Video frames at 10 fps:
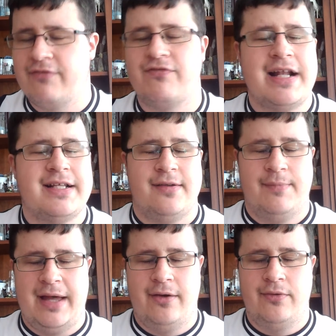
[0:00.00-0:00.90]
This sort of like
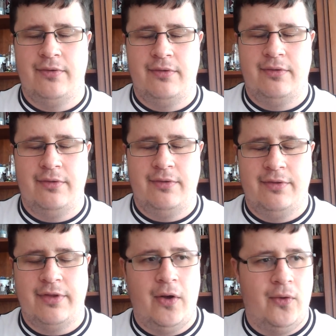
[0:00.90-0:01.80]
rant about
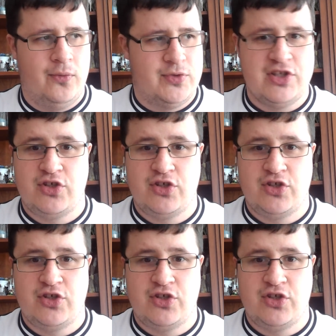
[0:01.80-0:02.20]
the